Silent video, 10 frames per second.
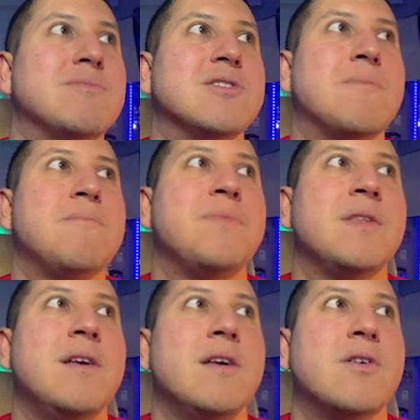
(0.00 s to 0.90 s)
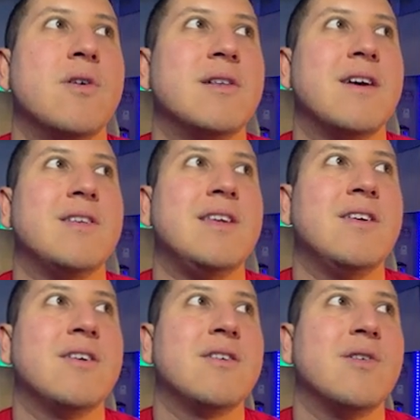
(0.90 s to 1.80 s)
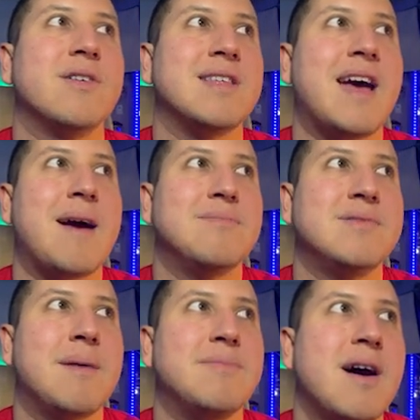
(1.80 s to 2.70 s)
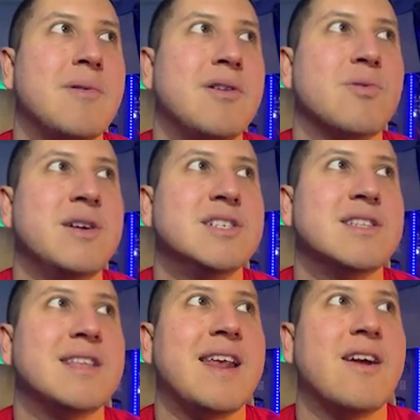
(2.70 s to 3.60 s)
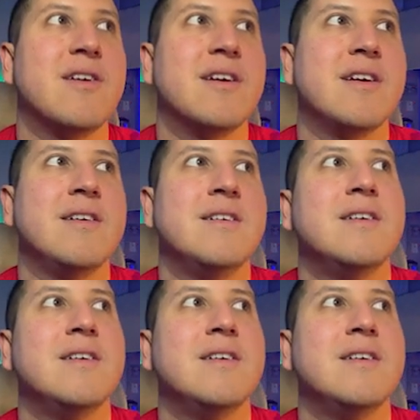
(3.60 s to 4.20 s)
So going down here, going to the abdominal region, that area,